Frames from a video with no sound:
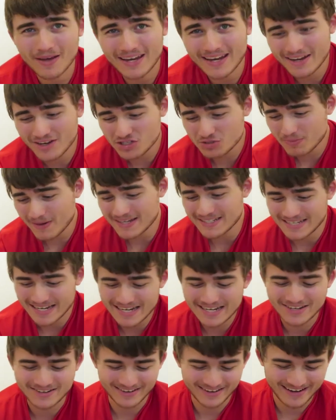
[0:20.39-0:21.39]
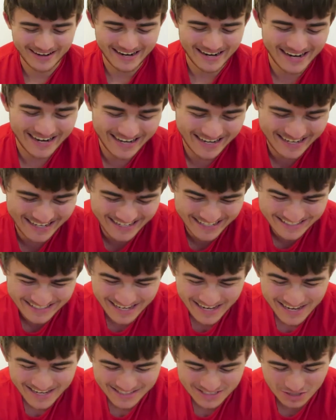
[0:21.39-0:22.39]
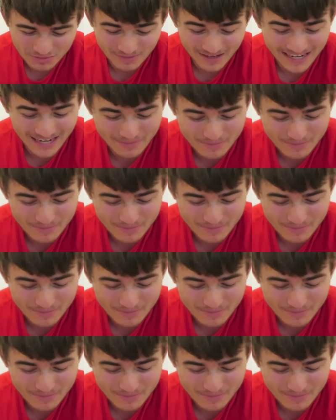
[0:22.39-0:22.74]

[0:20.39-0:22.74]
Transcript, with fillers: But here's my Tinder, guys. So my